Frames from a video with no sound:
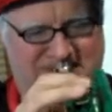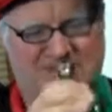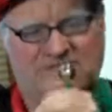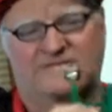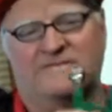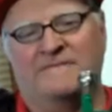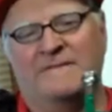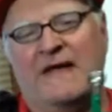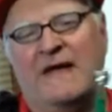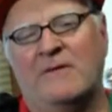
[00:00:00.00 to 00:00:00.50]

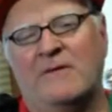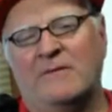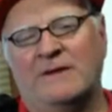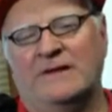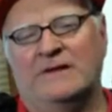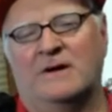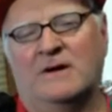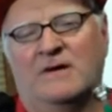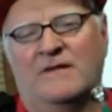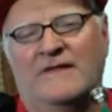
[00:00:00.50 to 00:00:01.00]
from that we
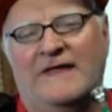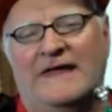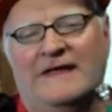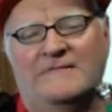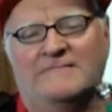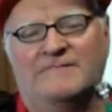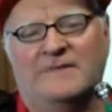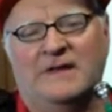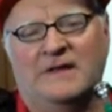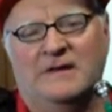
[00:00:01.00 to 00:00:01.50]
know that
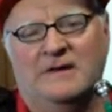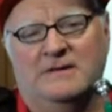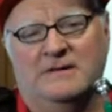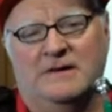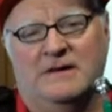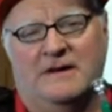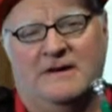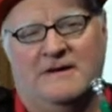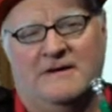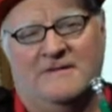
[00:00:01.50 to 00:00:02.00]

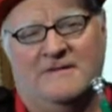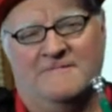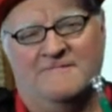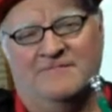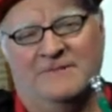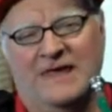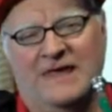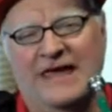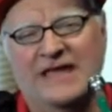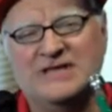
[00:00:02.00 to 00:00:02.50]

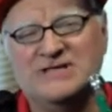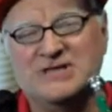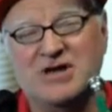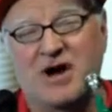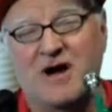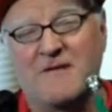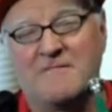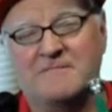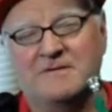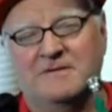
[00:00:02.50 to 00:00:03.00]
A
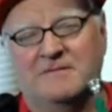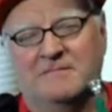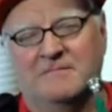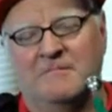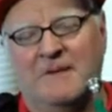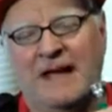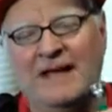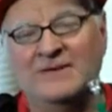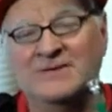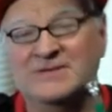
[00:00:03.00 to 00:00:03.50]
sharp
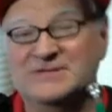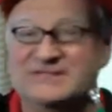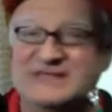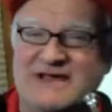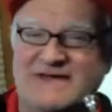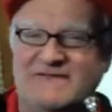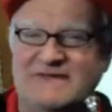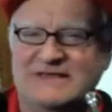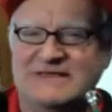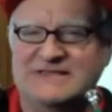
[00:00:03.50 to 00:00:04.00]
minor
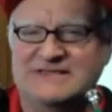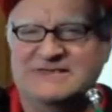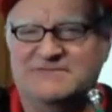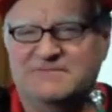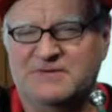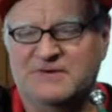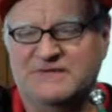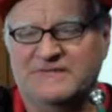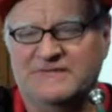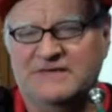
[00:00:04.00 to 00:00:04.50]
seventh is a
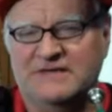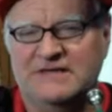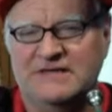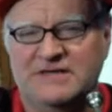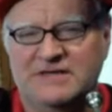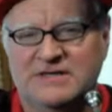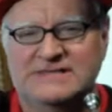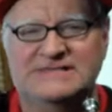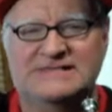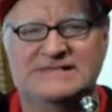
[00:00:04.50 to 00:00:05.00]
perfectly
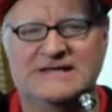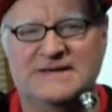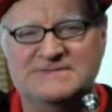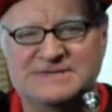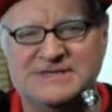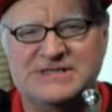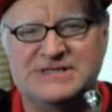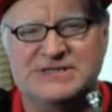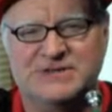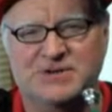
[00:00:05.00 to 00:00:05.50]
good
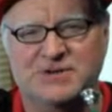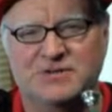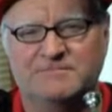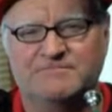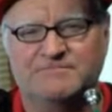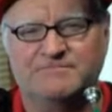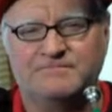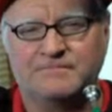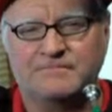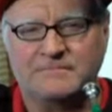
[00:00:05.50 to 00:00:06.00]
substitute
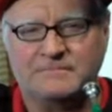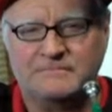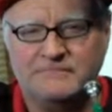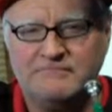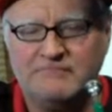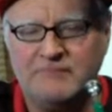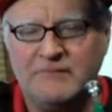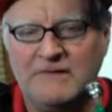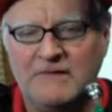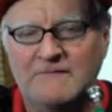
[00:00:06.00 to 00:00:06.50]

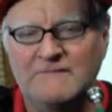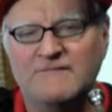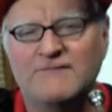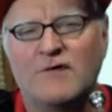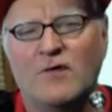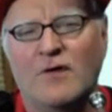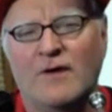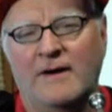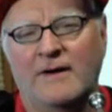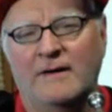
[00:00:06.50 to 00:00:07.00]

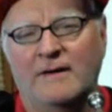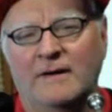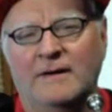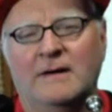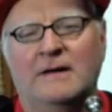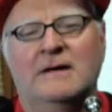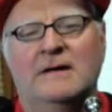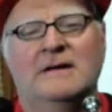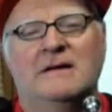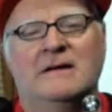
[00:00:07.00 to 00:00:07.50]
for
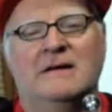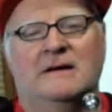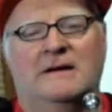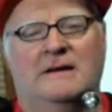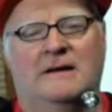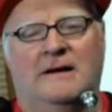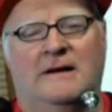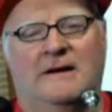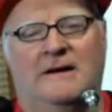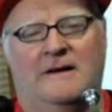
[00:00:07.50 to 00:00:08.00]

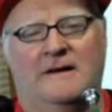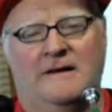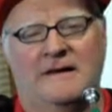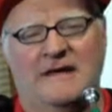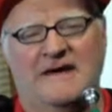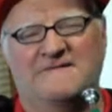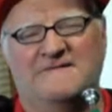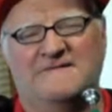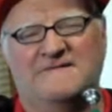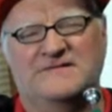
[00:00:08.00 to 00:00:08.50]

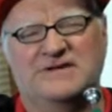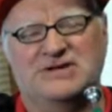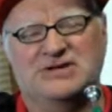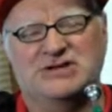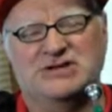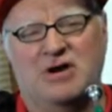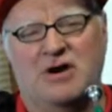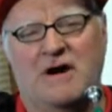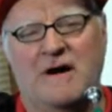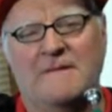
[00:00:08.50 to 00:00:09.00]
F
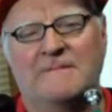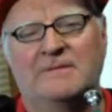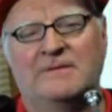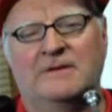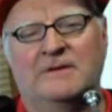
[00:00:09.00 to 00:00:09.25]
sharp